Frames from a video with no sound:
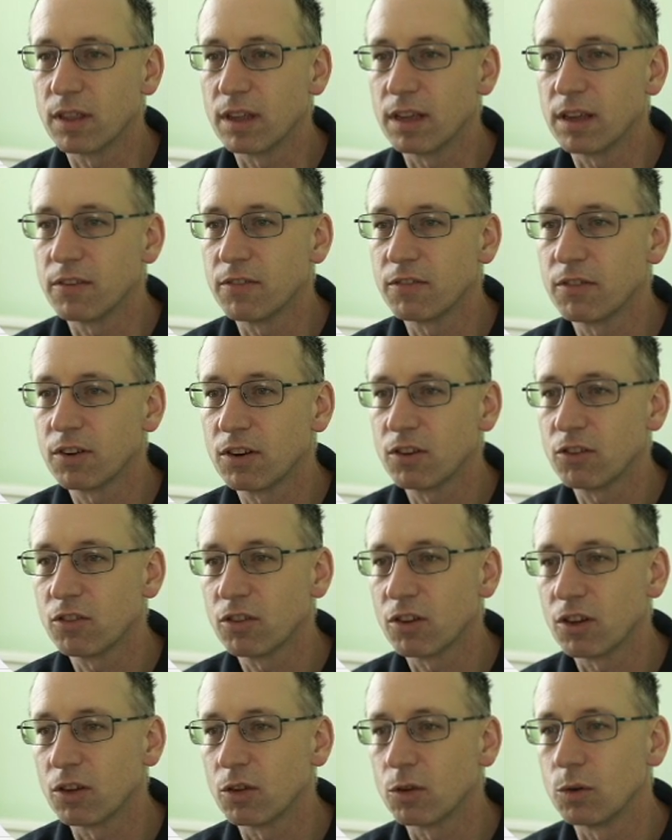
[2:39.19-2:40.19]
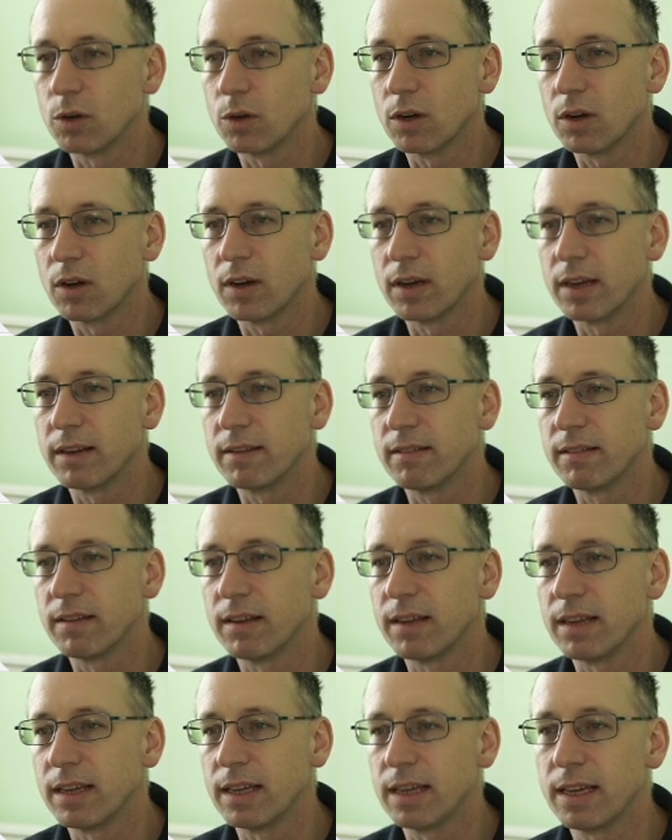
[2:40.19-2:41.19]
the photo
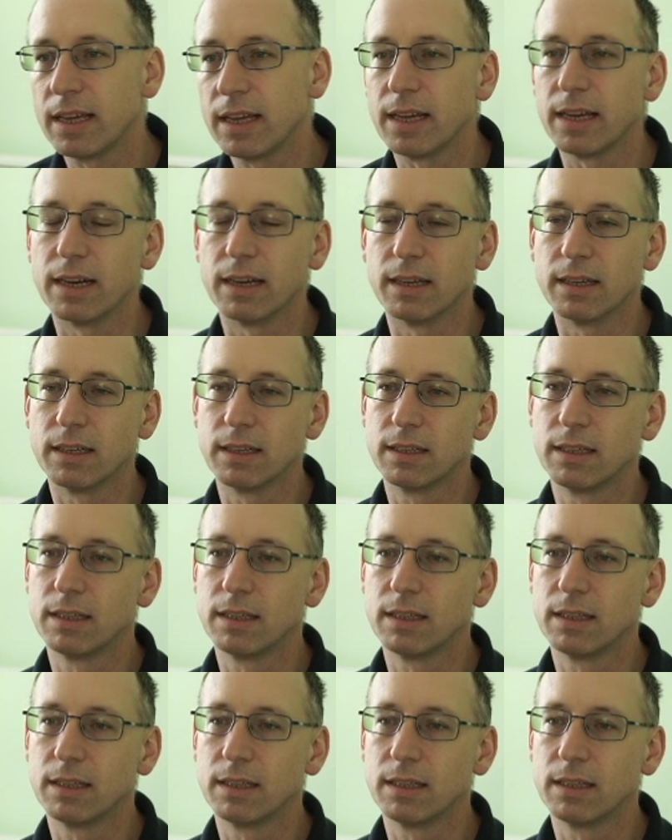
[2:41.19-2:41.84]
ID here.